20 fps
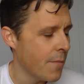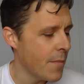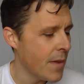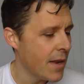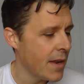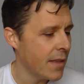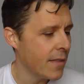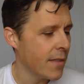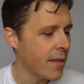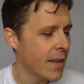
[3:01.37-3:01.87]

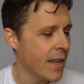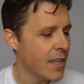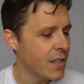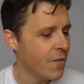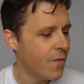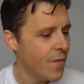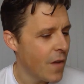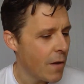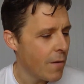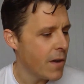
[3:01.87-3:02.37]
meaning that his
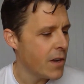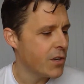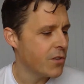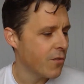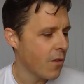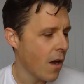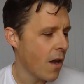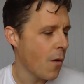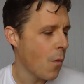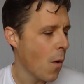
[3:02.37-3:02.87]
very
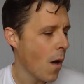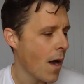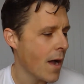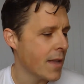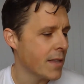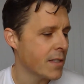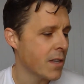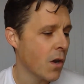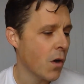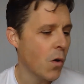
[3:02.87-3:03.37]
dry
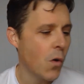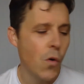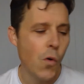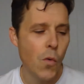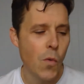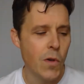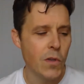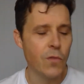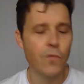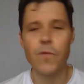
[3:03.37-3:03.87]
wines are
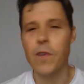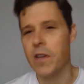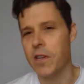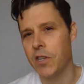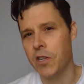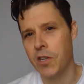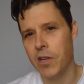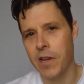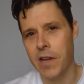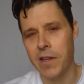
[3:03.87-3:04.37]
always
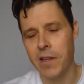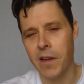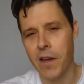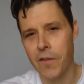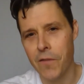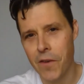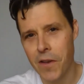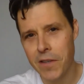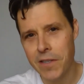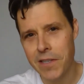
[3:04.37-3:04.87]
rich in
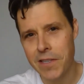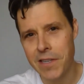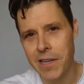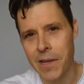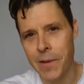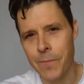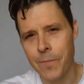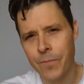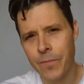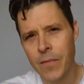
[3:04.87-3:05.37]

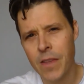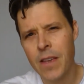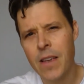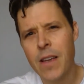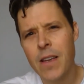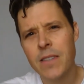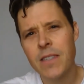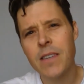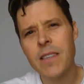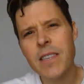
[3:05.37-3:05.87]
diversity.
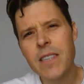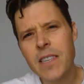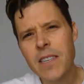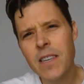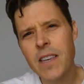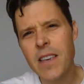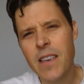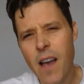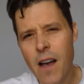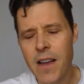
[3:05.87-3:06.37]
So this is a
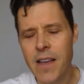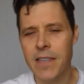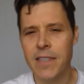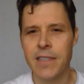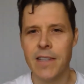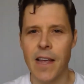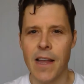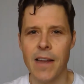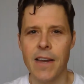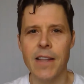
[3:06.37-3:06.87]
young
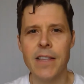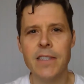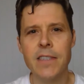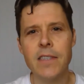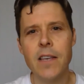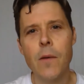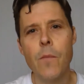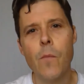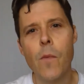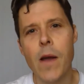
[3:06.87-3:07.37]
estate, and in
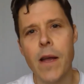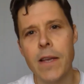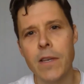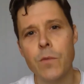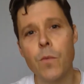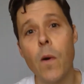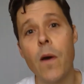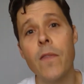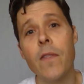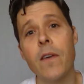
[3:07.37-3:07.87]
some ways
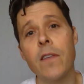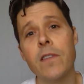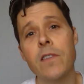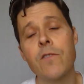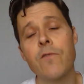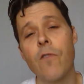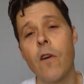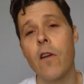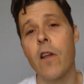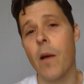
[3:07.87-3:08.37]
one that's
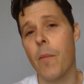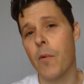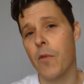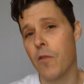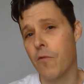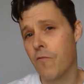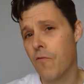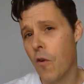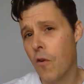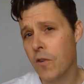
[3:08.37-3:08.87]
grown up on the
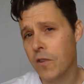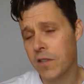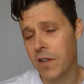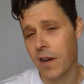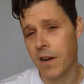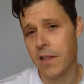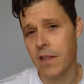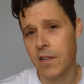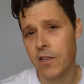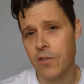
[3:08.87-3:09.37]
wrong
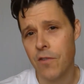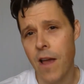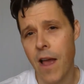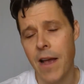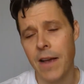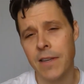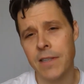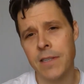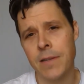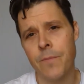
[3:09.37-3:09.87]
side of the
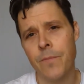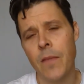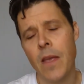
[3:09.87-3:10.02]
tracks.